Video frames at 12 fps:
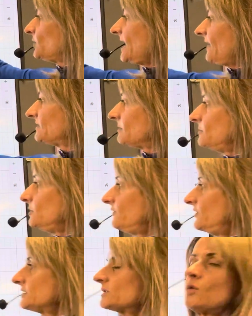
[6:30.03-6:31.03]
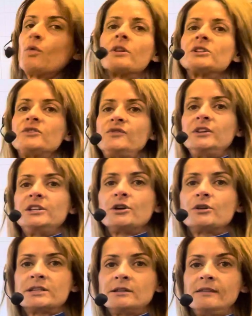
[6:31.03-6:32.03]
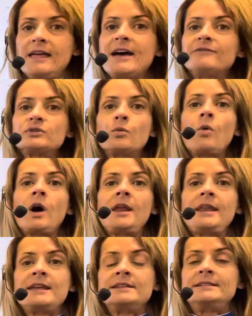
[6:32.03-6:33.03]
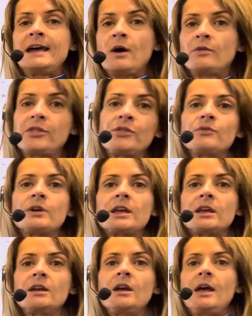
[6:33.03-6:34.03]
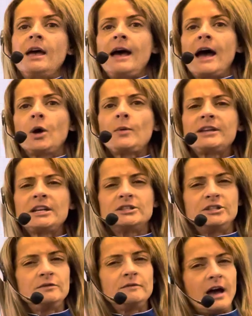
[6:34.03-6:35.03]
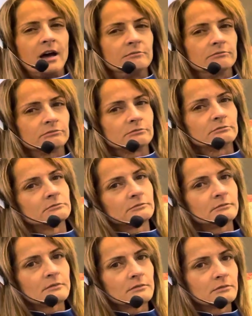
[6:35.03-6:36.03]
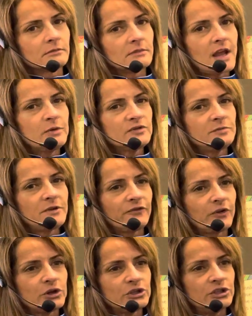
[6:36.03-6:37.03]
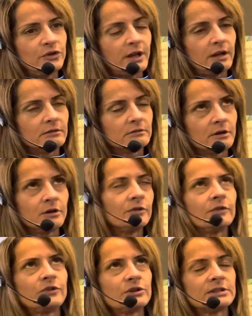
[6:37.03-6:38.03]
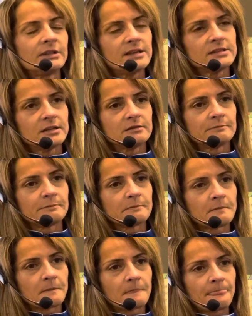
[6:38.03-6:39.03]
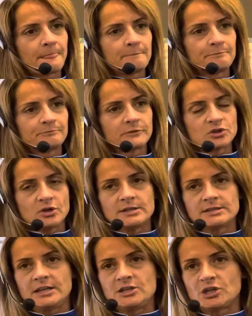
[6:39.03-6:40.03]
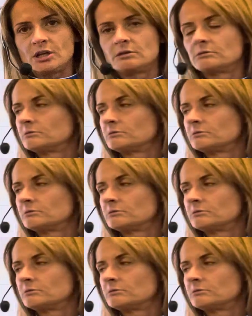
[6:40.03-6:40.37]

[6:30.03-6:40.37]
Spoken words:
have to move this orange figure to the left 1 and down 3. How are we going to do that? That was from the first unit, or the first lesson. Translation.